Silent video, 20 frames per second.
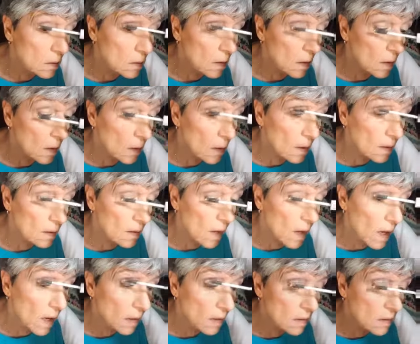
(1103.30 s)
Kind of like
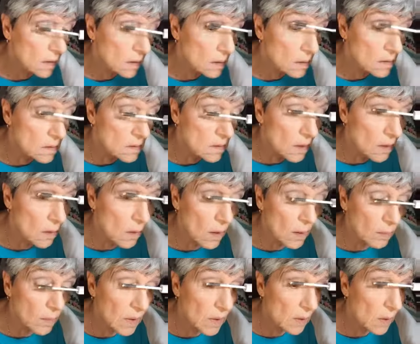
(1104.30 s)
that. So
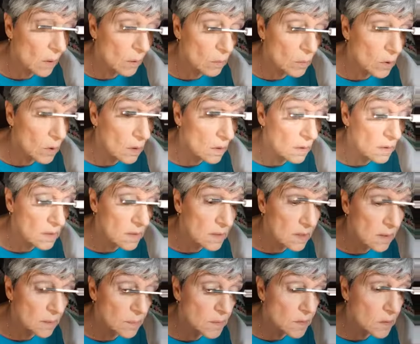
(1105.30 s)
I'm going to go more on the
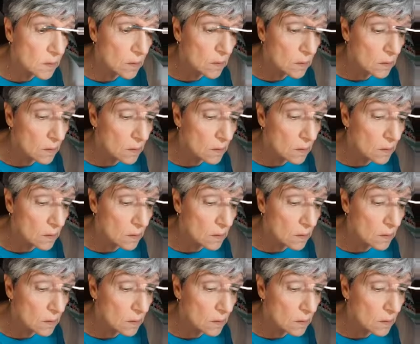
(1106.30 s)
tips.